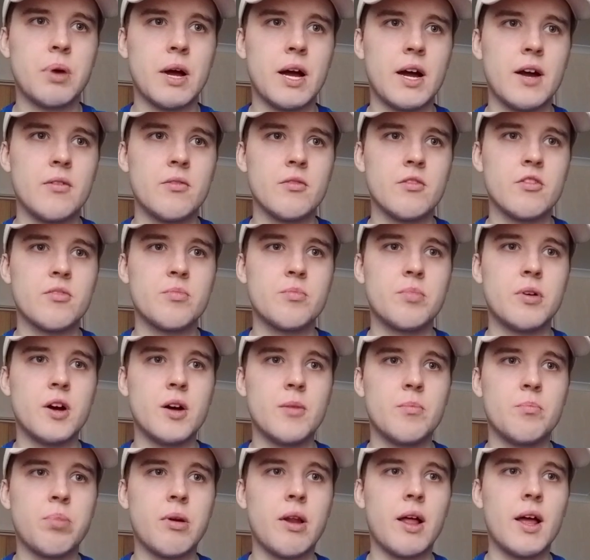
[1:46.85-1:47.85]

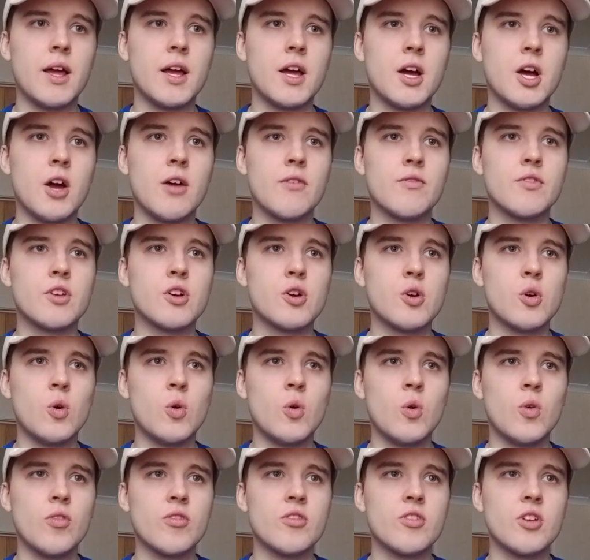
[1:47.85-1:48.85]
per player over the
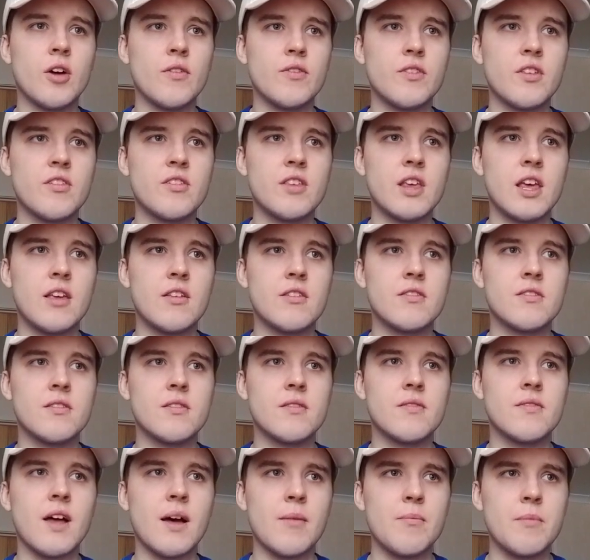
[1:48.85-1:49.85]
course of the
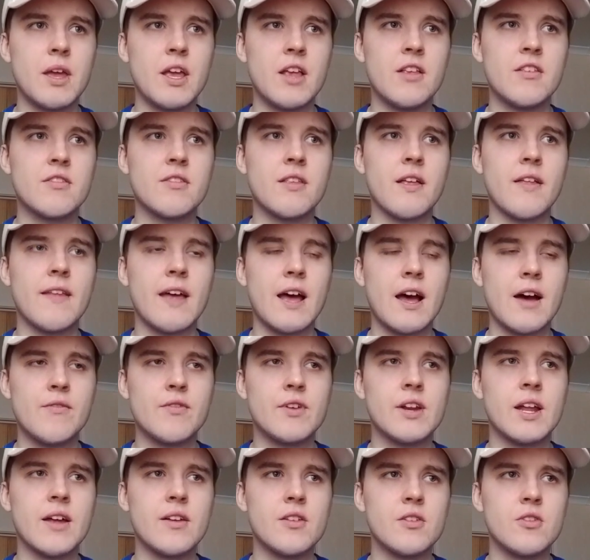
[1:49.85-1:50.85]
season. That means that they
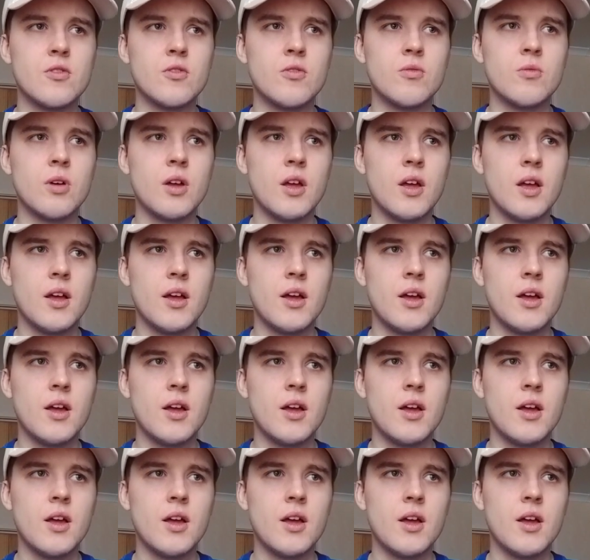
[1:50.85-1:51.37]
have an annual